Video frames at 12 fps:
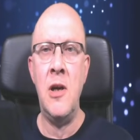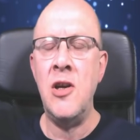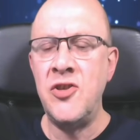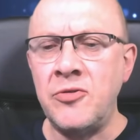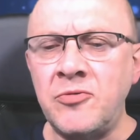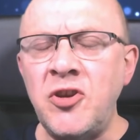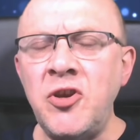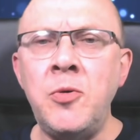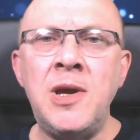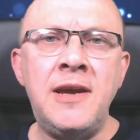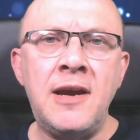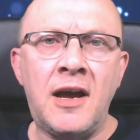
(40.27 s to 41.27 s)
So
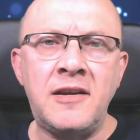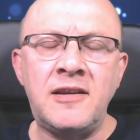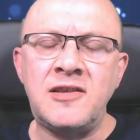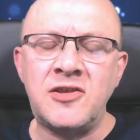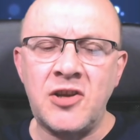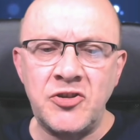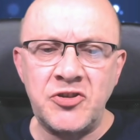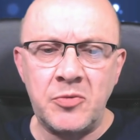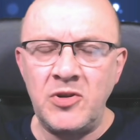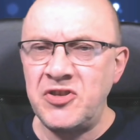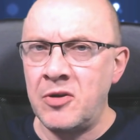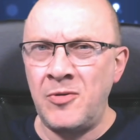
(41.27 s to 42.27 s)
QE had a discussion
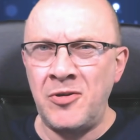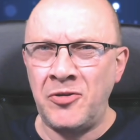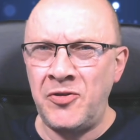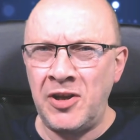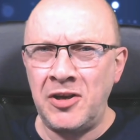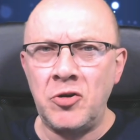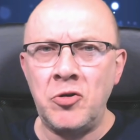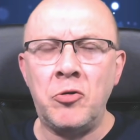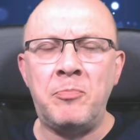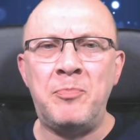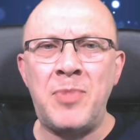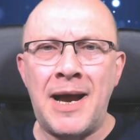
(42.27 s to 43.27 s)
with someone I think
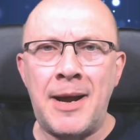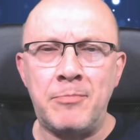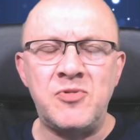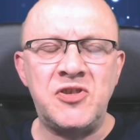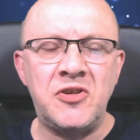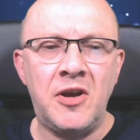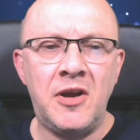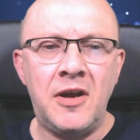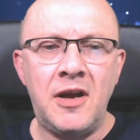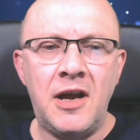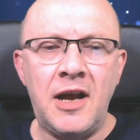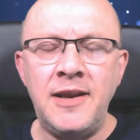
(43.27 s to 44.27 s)
called Babs,
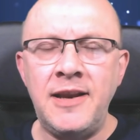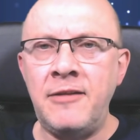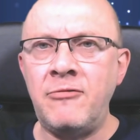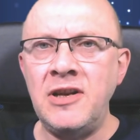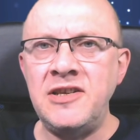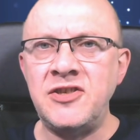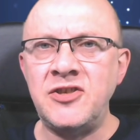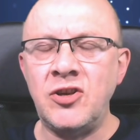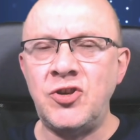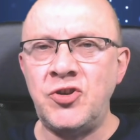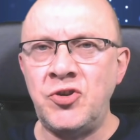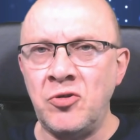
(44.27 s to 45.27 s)
and then released a
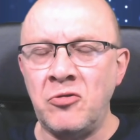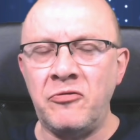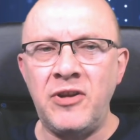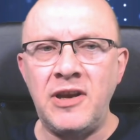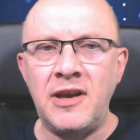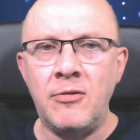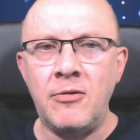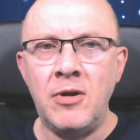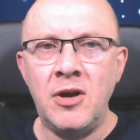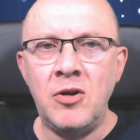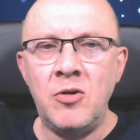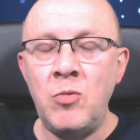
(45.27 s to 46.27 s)
short video
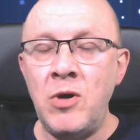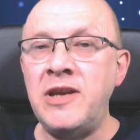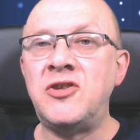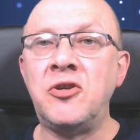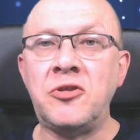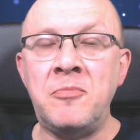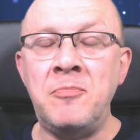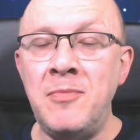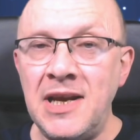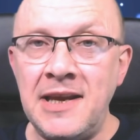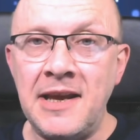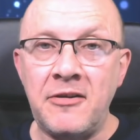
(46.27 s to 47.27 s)
where he took the
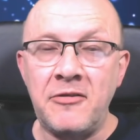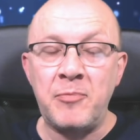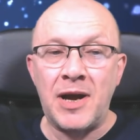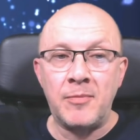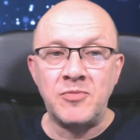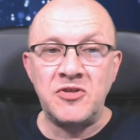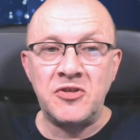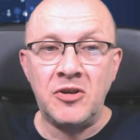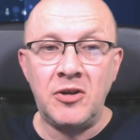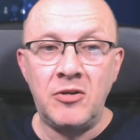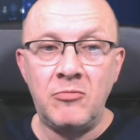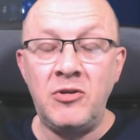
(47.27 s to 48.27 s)
mickey out of Babs
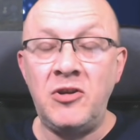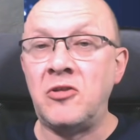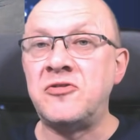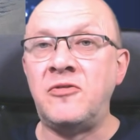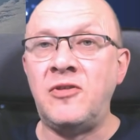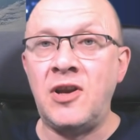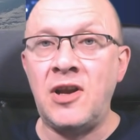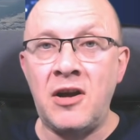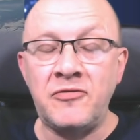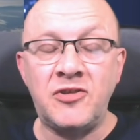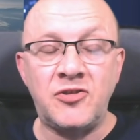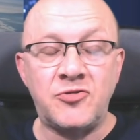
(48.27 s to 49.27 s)
with lots of
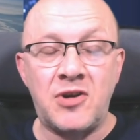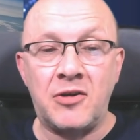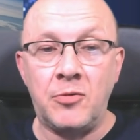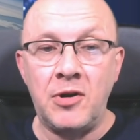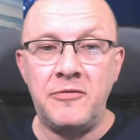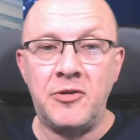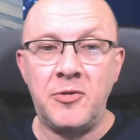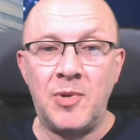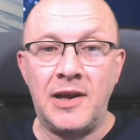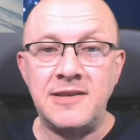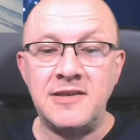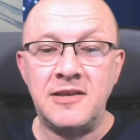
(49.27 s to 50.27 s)
laughter track all over the
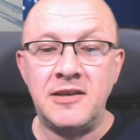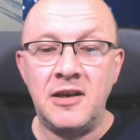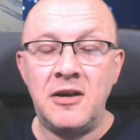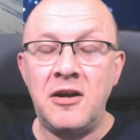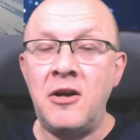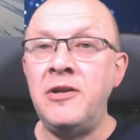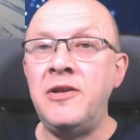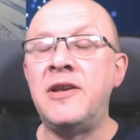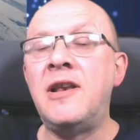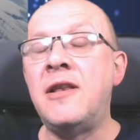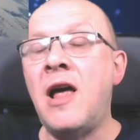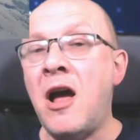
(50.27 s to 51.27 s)
place, only the
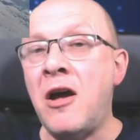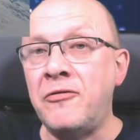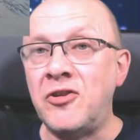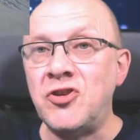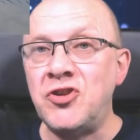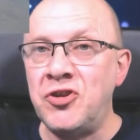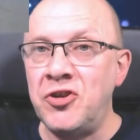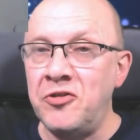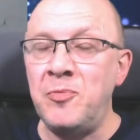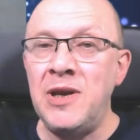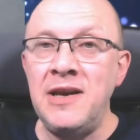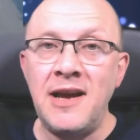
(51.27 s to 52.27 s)
laughter should
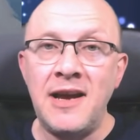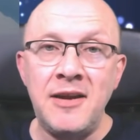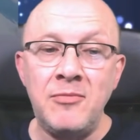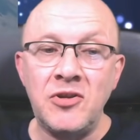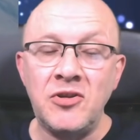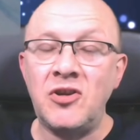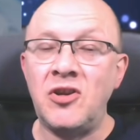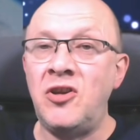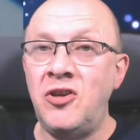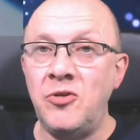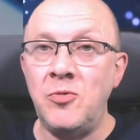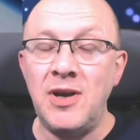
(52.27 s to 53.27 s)
have been aimed at
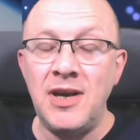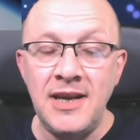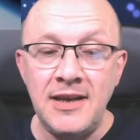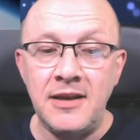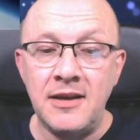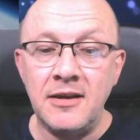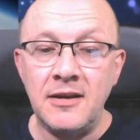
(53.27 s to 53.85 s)
QE